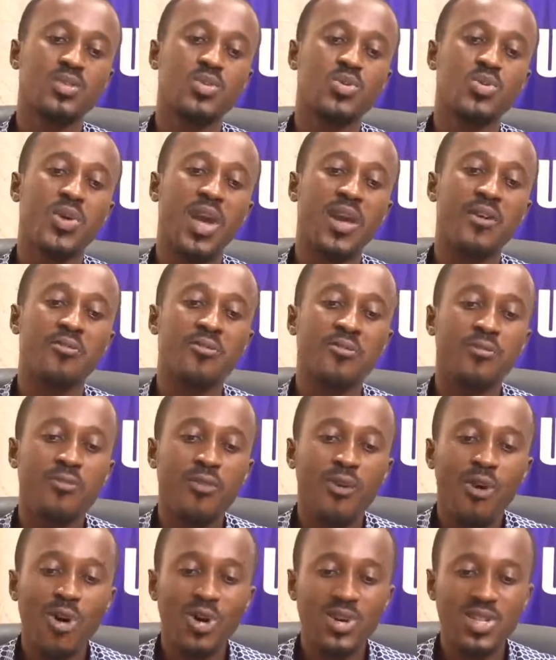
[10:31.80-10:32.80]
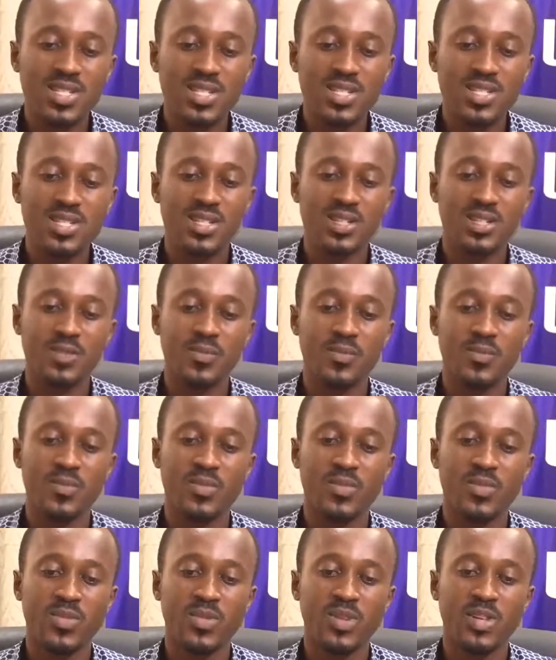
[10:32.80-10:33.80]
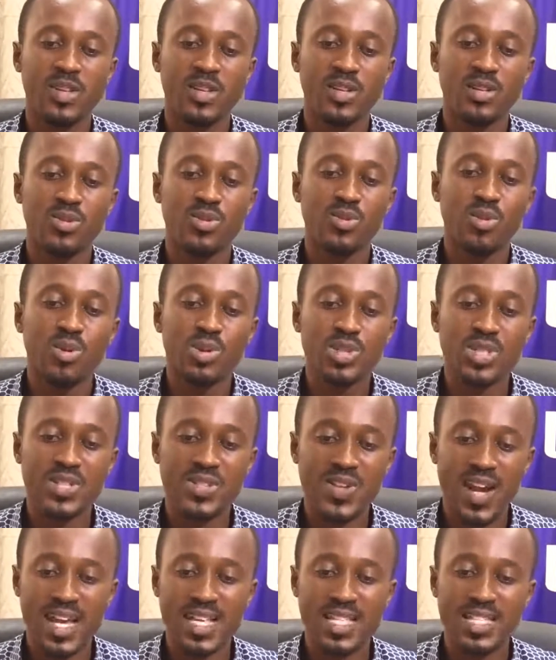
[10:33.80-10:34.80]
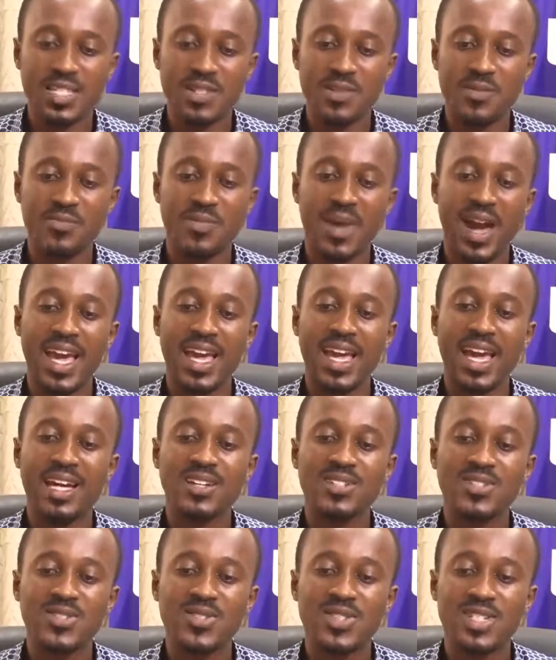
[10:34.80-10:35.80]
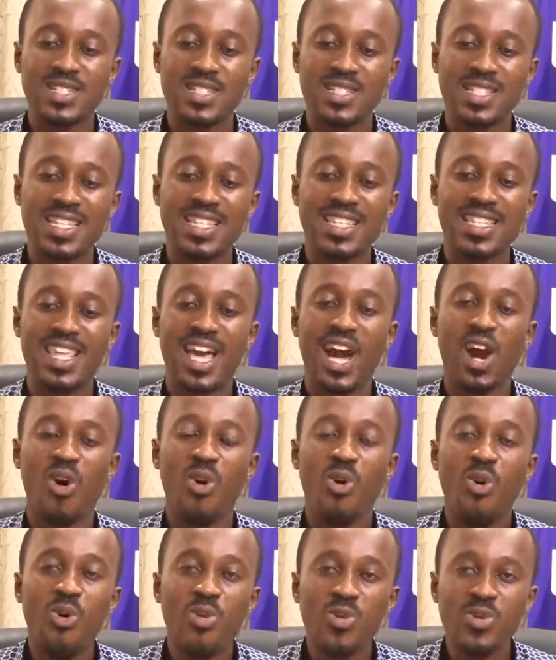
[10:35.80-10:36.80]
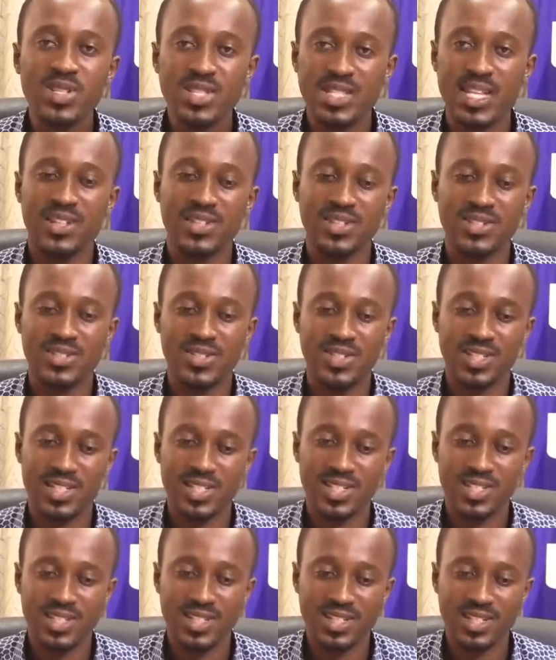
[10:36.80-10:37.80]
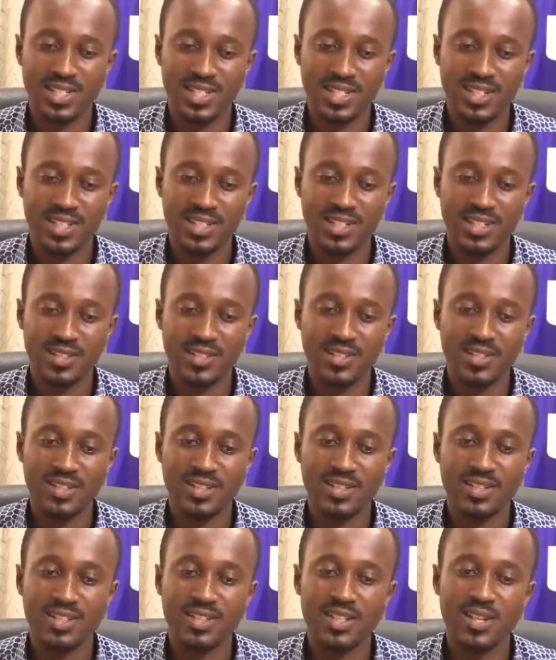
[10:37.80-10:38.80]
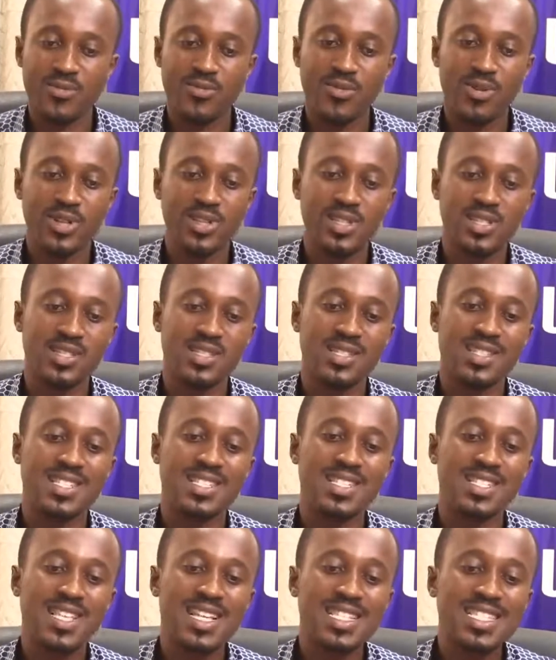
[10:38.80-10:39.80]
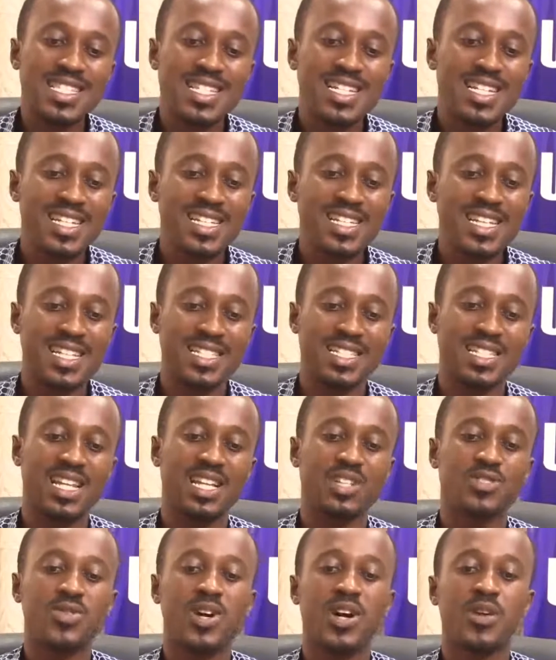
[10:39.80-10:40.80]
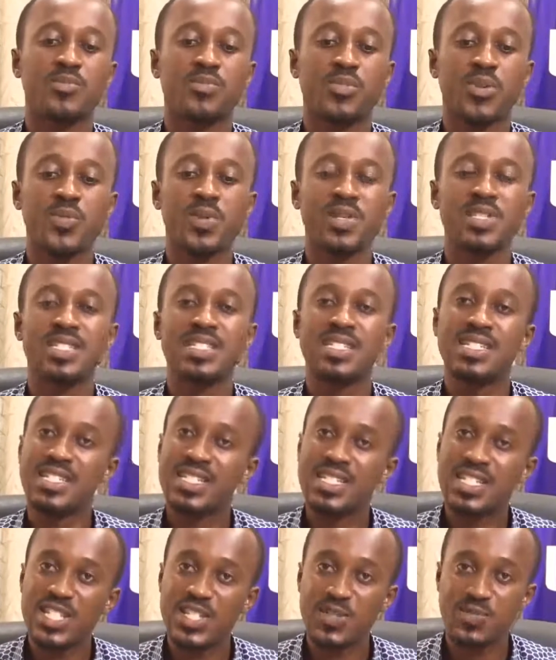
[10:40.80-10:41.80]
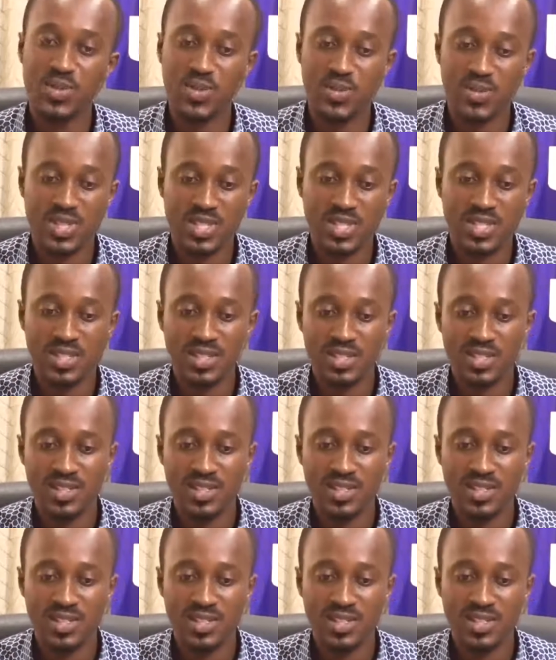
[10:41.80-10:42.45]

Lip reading: to enforce those rights by countries in their own territories. The fourth is settling intellectual property disputes.